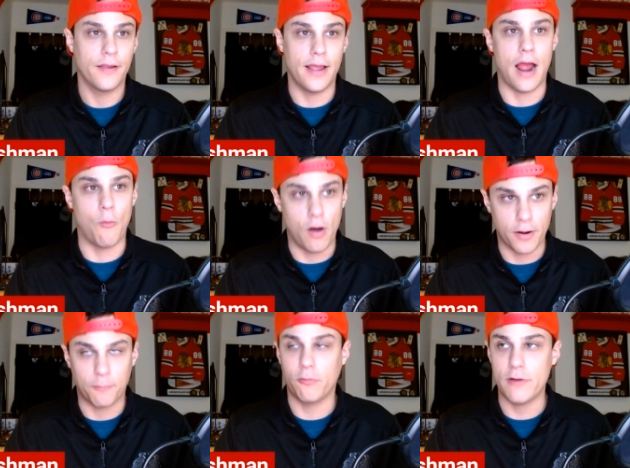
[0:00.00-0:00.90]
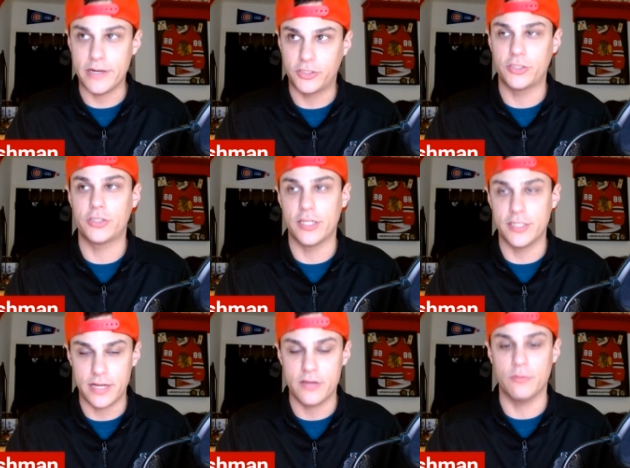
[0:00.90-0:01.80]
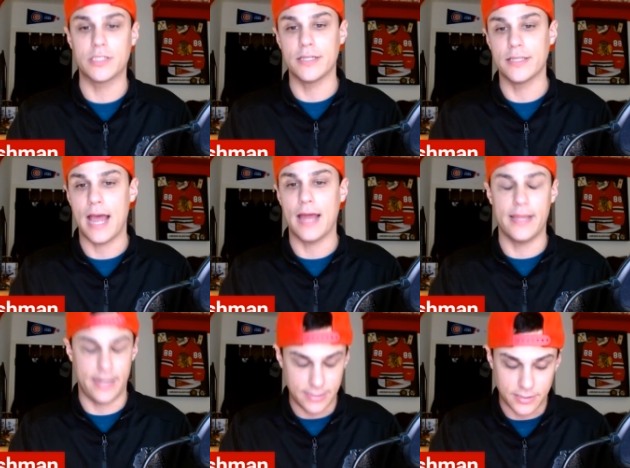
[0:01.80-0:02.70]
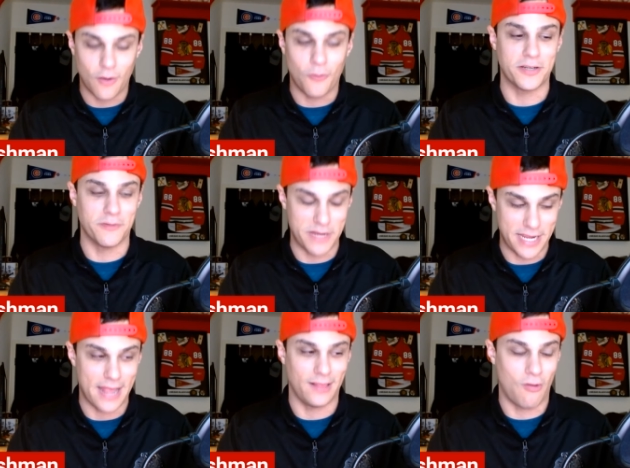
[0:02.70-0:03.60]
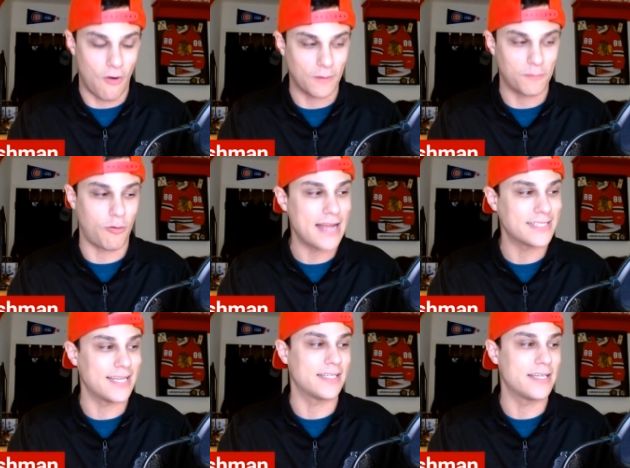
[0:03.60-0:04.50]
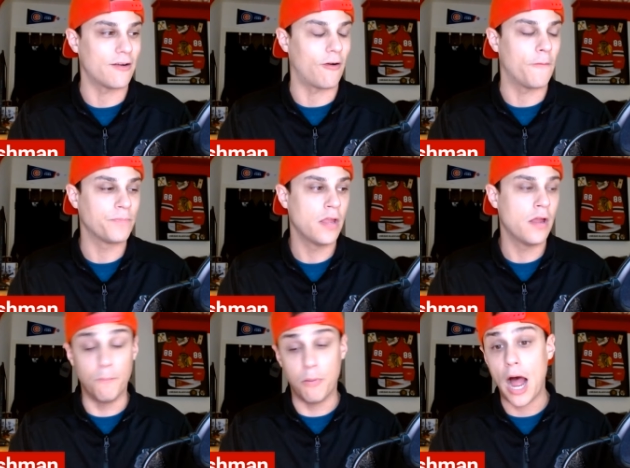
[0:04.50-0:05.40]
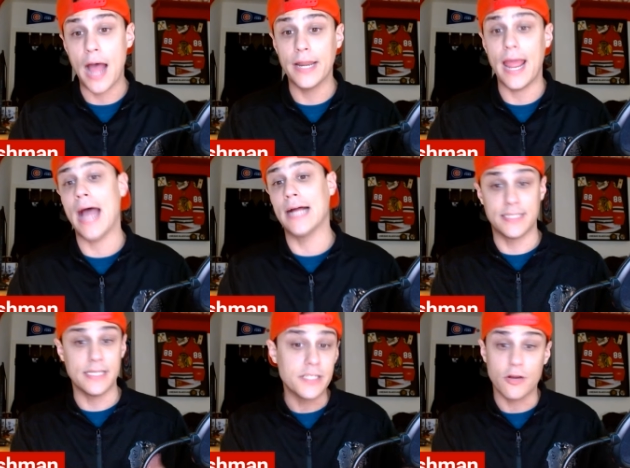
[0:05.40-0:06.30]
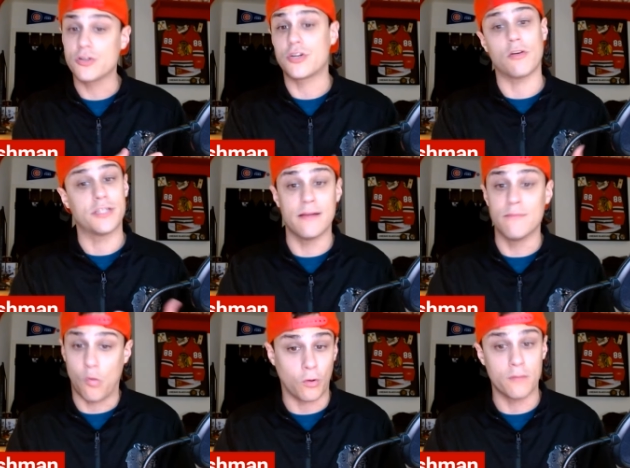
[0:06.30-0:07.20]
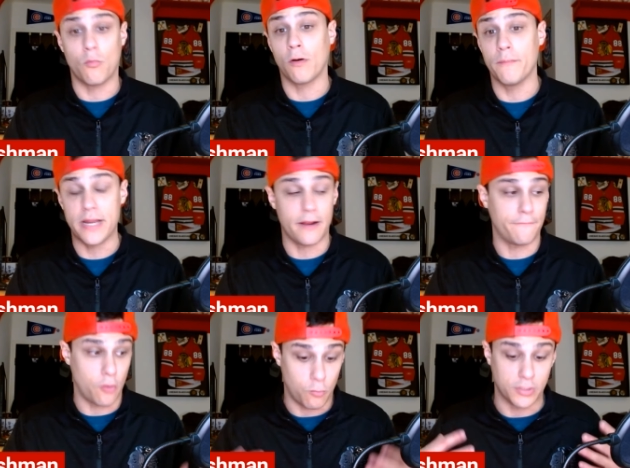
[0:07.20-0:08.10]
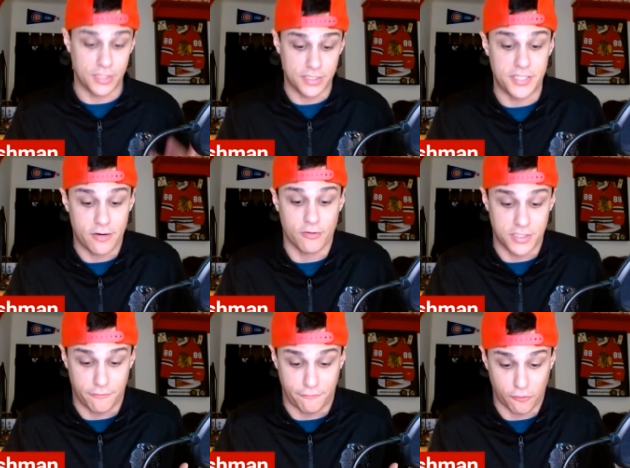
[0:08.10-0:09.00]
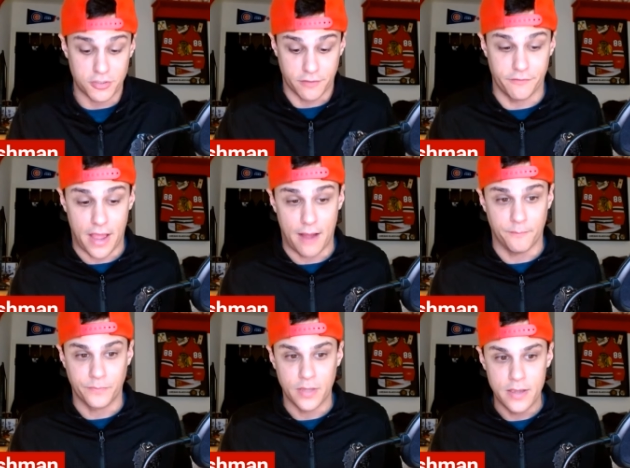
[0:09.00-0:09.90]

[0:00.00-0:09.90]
And I want to preach continuously that it is going to be a long process here. But as these years start to get more and more meaningful, which this year is the first of them,